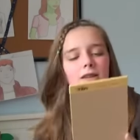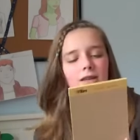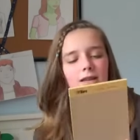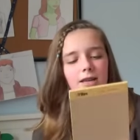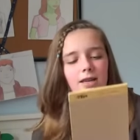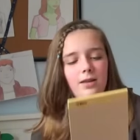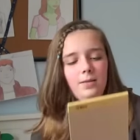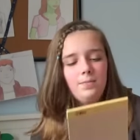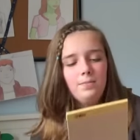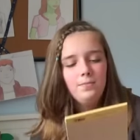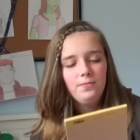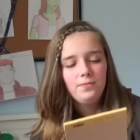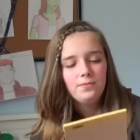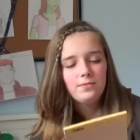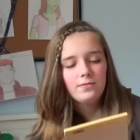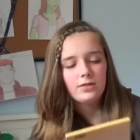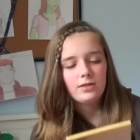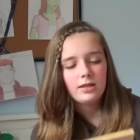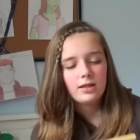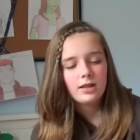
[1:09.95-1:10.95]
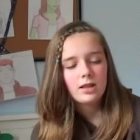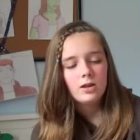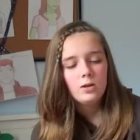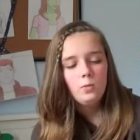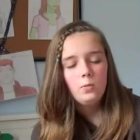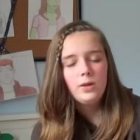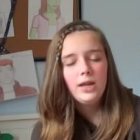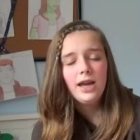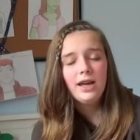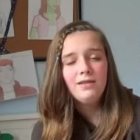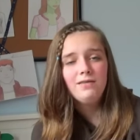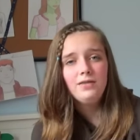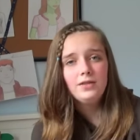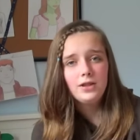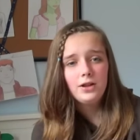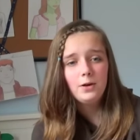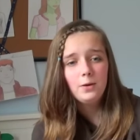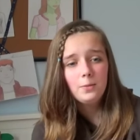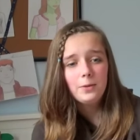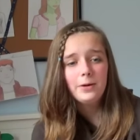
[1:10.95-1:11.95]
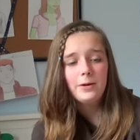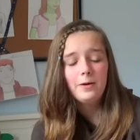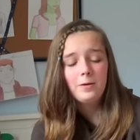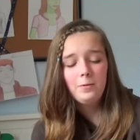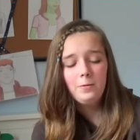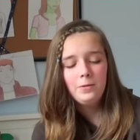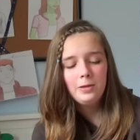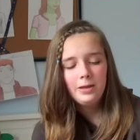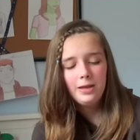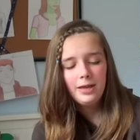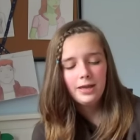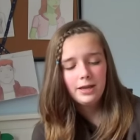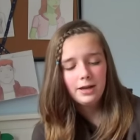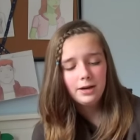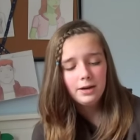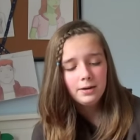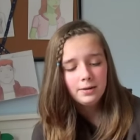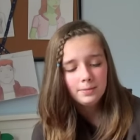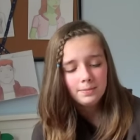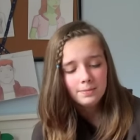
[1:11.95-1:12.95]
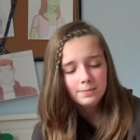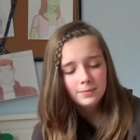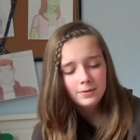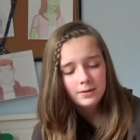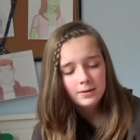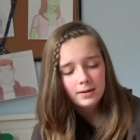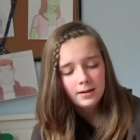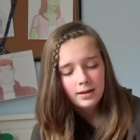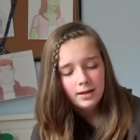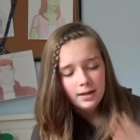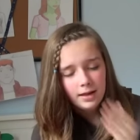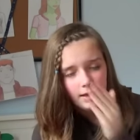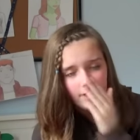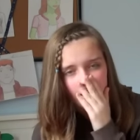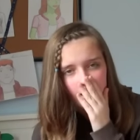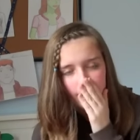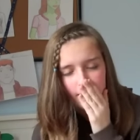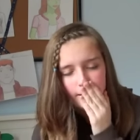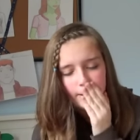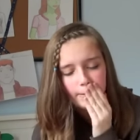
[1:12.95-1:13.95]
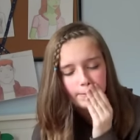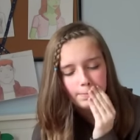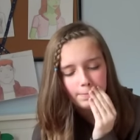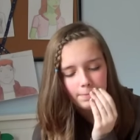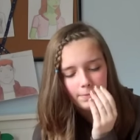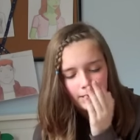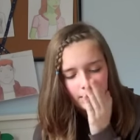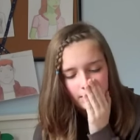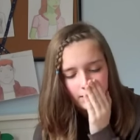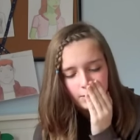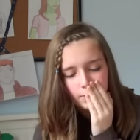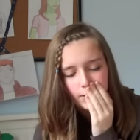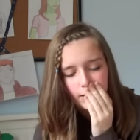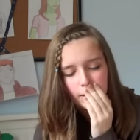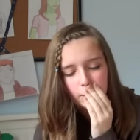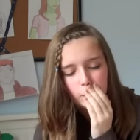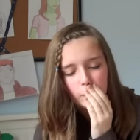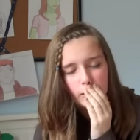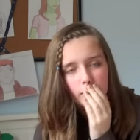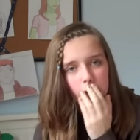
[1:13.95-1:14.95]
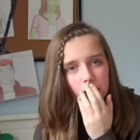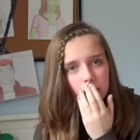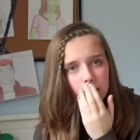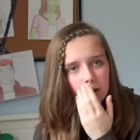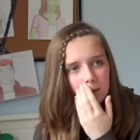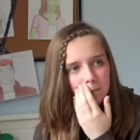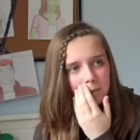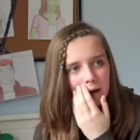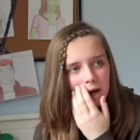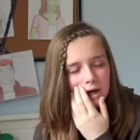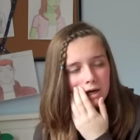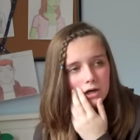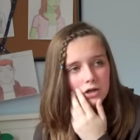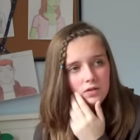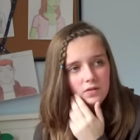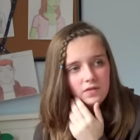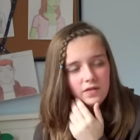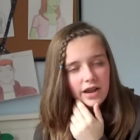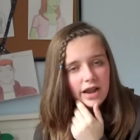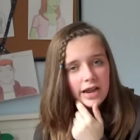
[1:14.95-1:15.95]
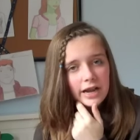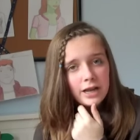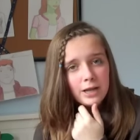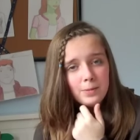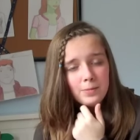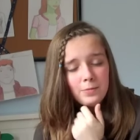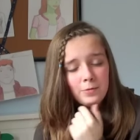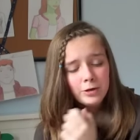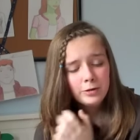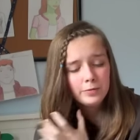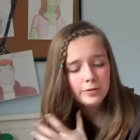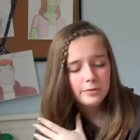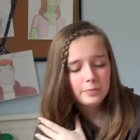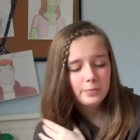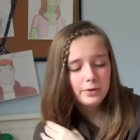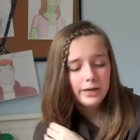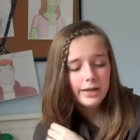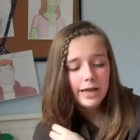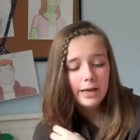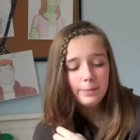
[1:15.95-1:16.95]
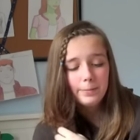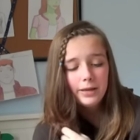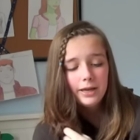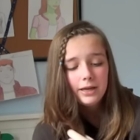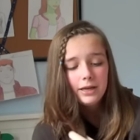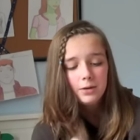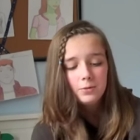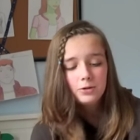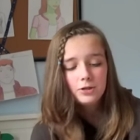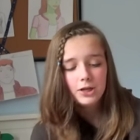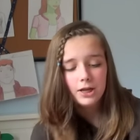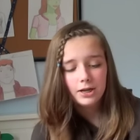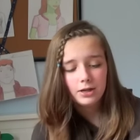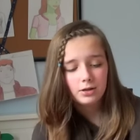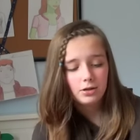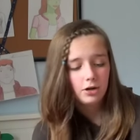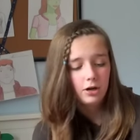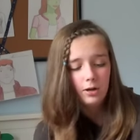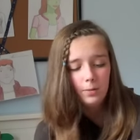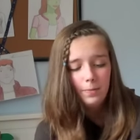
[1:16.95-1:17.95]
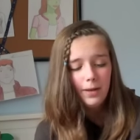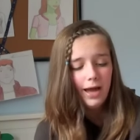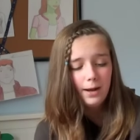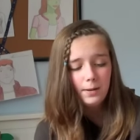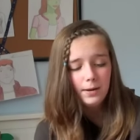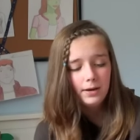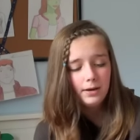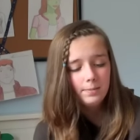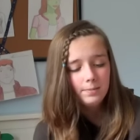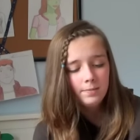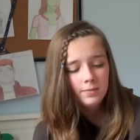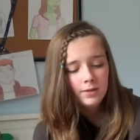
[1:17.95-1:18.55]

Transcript: Um, we have Lobo here. Um, and then we had Wonder Girl and Batgirl fighting him, which was pretty epic. It was like girl power.